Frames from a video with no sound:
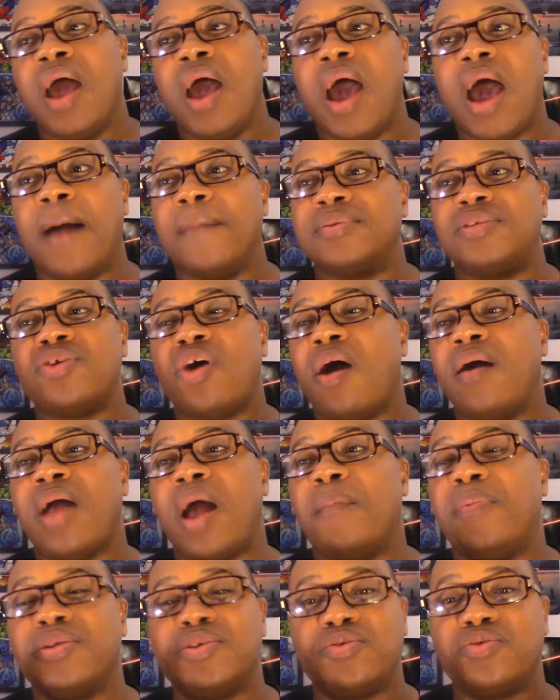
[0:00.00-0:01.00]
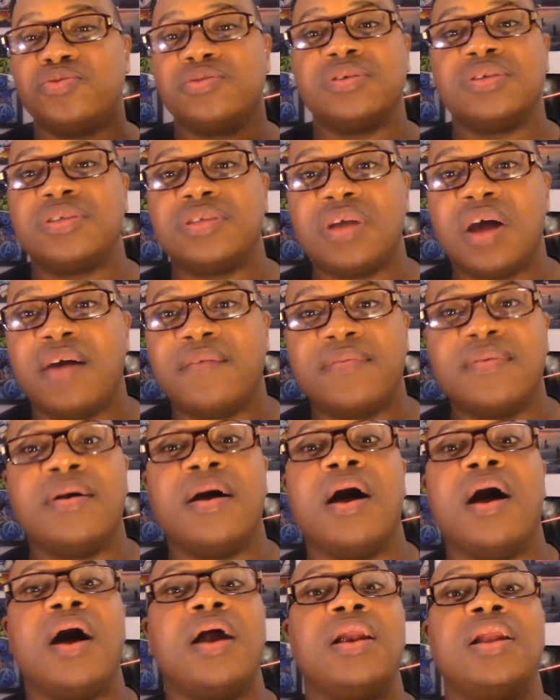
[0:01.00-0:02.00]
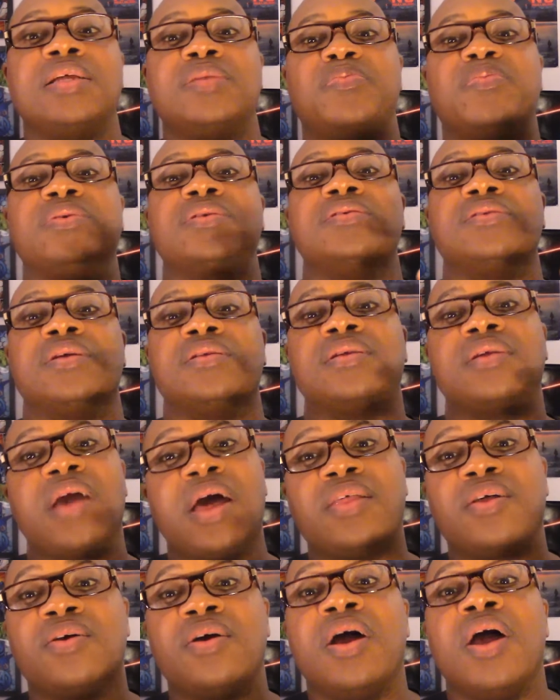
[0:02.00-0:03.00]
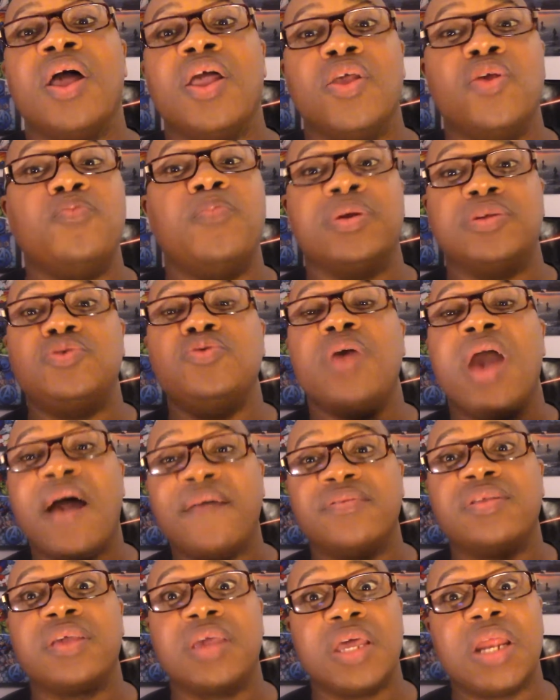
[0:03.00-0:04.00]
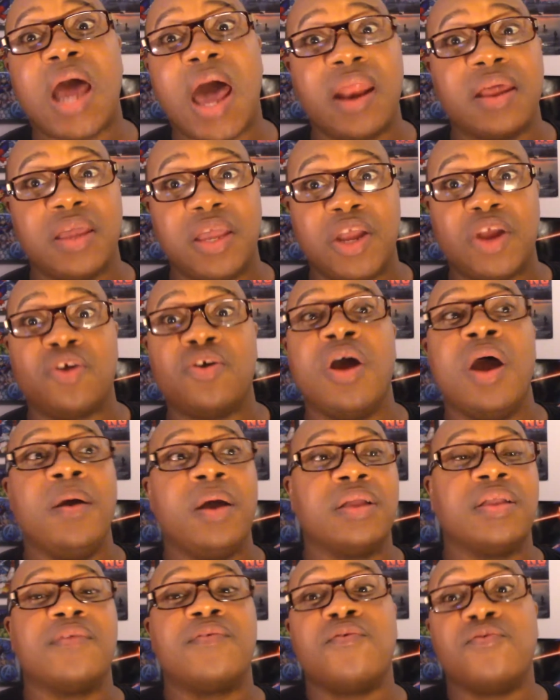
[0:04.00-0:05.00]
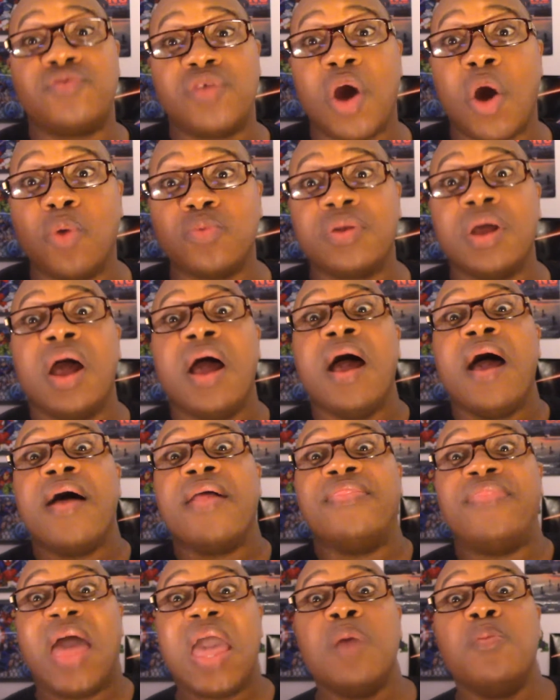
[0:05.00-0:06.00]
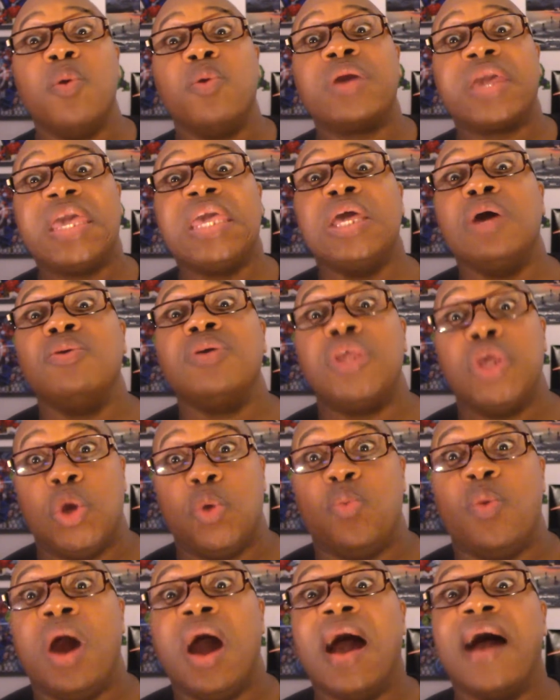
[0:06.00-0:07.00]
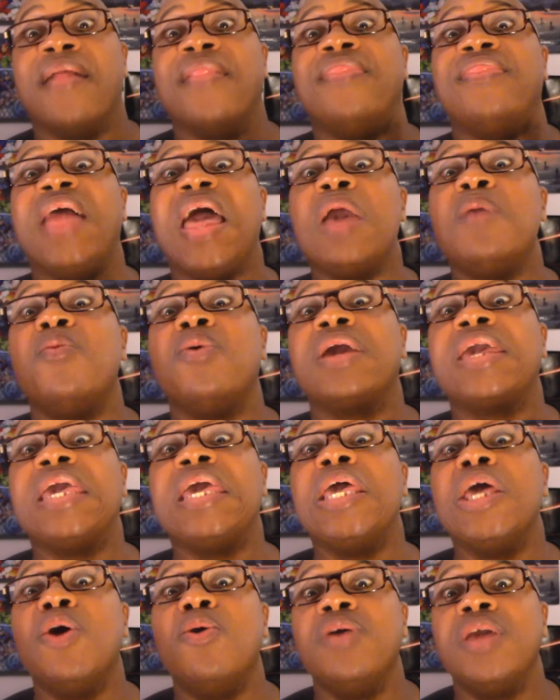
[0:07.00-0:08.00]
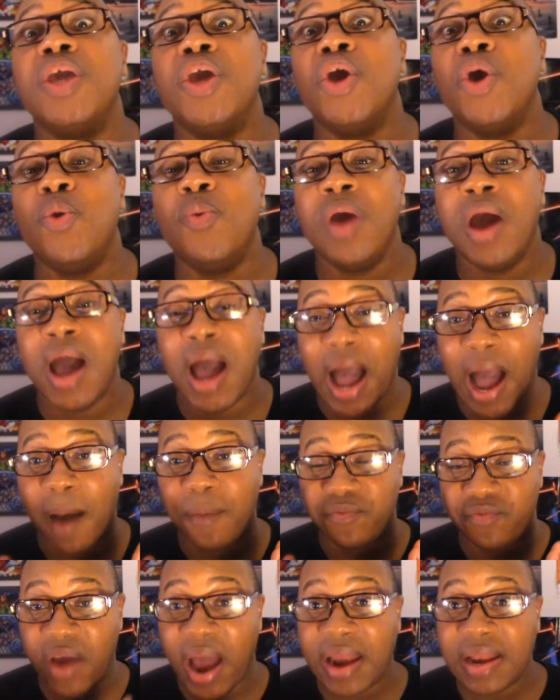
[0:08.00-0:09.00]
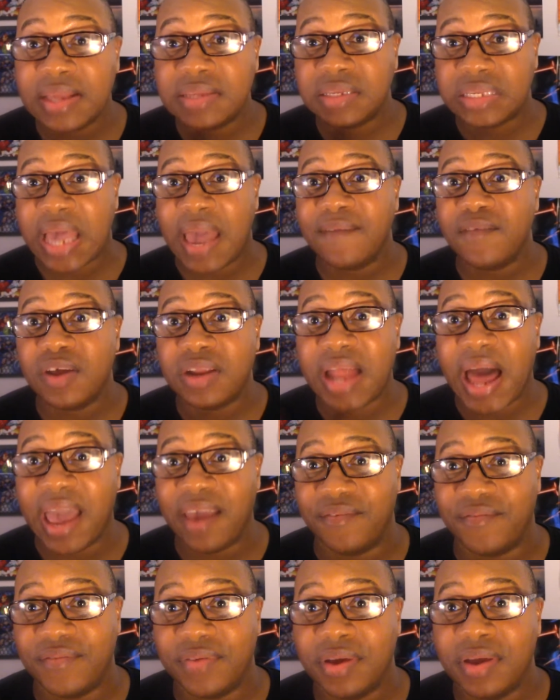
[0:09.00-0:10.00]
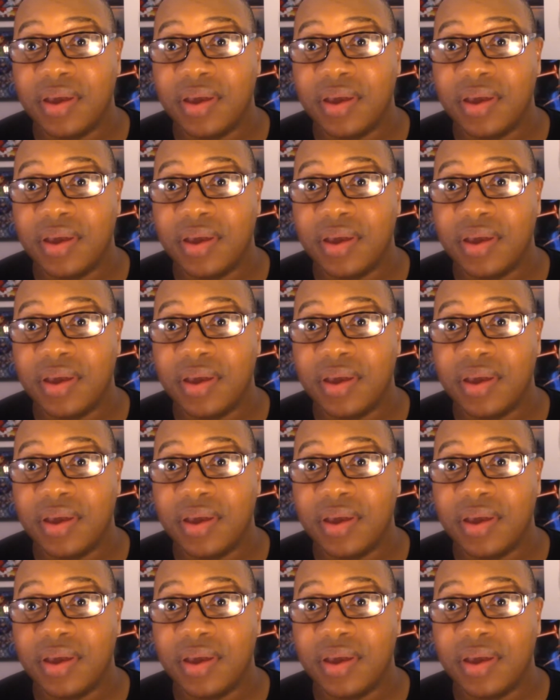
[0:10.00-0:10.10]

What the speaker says: I'm sorry. I put you through this stuff. Let's bring them together. But you have to get out of here. Because if you don't, they will kill you. They will kill you. I'm trying to save your life.